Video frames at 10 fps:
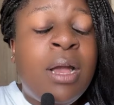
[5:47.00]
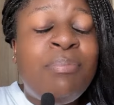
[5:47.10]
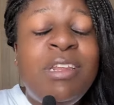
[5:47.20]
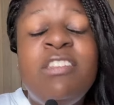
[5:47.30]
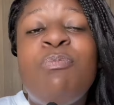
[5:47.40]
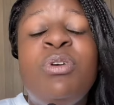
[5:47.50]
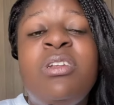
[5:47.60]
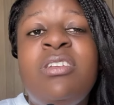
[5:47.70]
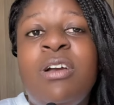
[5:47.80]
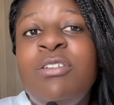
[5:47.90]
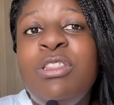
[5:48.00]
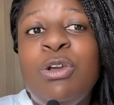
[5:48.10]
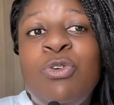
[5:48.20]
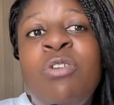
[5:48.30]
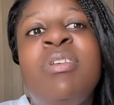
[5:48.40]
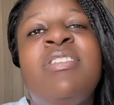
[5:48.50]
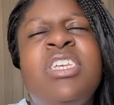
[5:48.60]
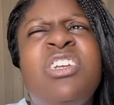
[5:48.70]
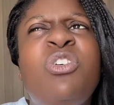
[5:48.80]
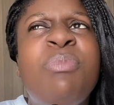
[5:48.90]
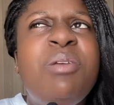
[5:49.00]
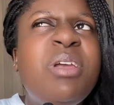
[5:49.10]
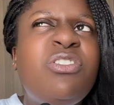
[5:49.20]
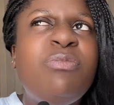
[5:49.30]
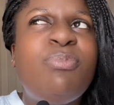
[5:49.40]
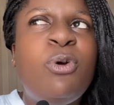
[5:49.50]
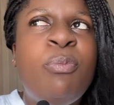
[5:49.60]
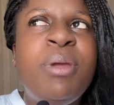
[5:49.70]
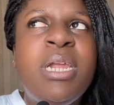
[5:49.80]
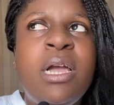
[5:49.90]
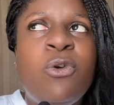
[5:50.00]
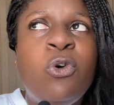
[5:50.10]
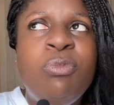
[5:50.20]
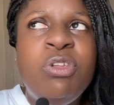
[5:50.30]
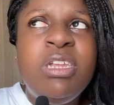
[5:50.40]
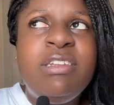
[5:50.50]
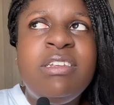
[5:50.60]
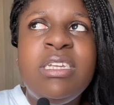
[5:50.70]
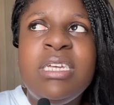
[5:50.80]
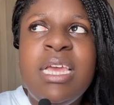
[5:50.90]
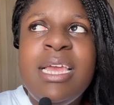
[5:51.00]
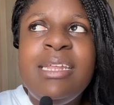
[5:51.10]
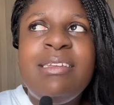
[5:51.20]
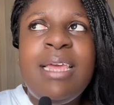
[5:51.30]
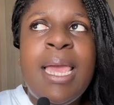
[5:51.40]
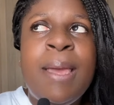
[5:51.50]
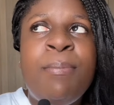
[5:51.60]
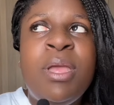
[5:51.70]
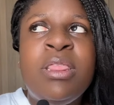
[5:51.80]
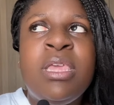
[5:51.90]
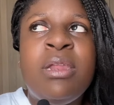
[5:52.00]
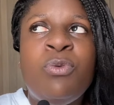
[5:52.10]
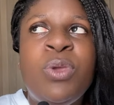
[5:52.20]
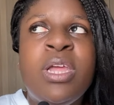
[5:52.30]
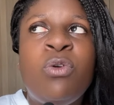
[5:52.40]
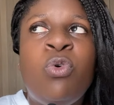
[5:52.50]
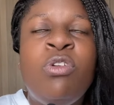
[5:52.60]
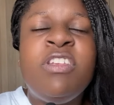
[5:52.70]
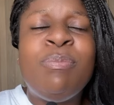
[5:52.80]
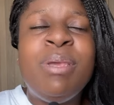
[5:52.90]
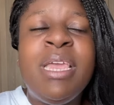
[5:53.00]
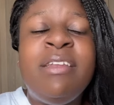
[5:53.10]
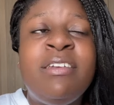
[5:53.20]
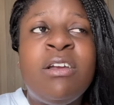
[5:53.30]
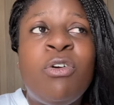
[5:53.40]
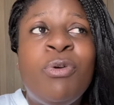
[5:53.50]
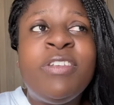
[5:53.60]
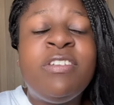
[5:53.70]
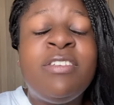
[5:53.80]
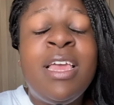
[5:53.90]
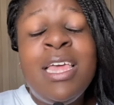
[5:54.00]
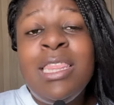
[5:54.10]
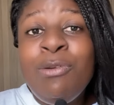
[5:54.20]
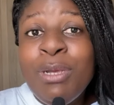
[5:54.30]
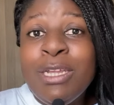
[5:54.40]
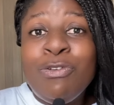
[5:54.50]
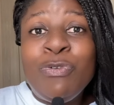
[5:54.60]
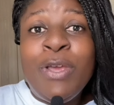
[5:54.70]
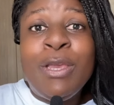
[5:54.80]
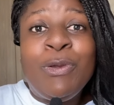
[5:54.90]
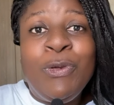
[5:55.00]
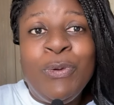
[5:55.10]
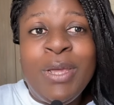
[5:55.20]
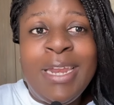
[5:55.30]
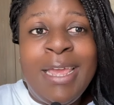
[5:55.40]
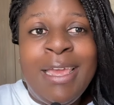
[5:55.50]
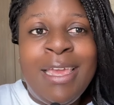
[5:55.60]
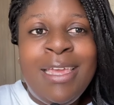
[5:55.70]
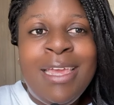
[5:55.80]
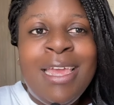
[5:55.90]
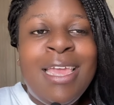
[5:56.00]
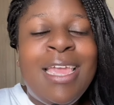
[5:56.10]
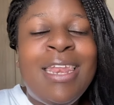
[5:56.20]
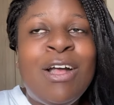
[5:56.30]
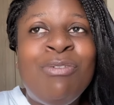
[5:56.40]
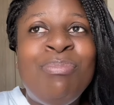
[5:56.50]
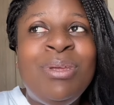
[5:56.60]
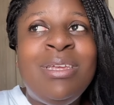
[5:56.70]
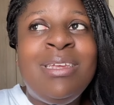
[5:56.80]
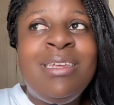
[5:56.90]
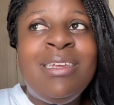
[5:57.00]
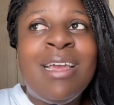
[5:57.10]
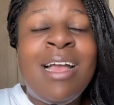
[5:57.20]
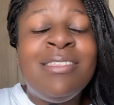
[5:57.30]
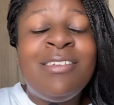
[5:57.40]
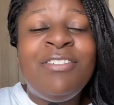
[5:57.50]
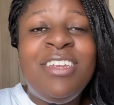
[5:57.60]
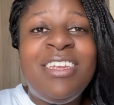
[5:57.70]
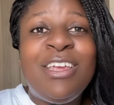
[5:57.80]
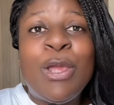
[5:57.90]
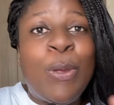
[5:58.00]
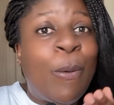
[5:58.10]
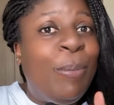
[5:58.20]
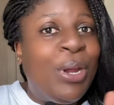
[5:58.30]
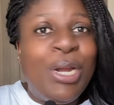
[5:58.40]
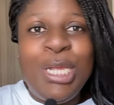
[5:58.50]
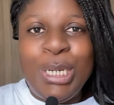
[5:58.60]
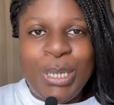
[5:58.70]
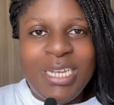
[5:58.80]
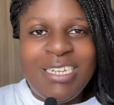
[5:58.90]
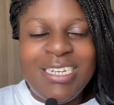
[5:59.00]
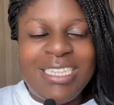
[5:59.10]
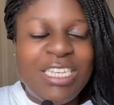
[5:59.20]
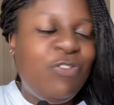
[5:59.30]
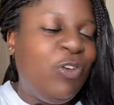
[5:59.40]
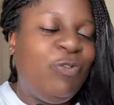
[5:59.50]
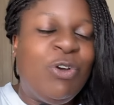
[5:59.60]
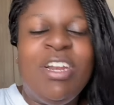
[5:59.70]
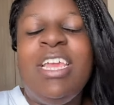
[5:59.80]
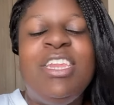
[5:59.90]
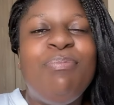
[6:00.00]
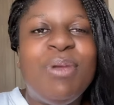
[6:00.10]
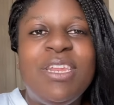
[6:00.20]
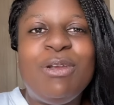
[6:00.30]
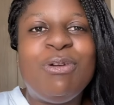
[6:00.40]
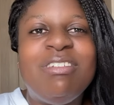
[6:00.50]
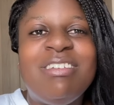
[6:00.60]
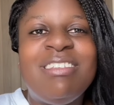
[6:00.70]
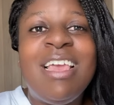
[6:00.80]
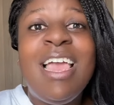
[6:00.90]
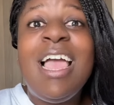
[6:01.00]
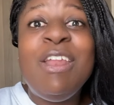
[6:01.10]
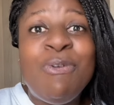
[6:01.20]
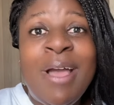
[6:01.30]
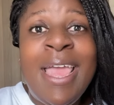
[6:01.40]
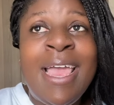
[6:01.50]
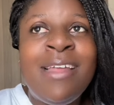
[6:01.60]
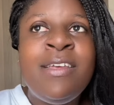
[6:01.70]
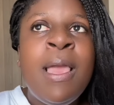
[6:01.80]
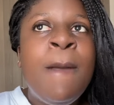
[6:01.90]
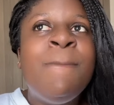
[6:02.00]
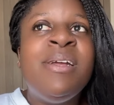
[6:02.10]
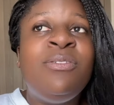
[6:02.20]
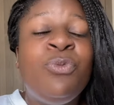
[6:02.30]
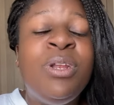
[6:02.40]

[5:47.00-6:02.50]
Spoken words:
please put it down in the comment section. Or maybe I should open a community tab, and then we can always be adding our questions. Then we can do a Q&A, and I'll be answering your burning questions, if you've got any burning questions. I know I had, but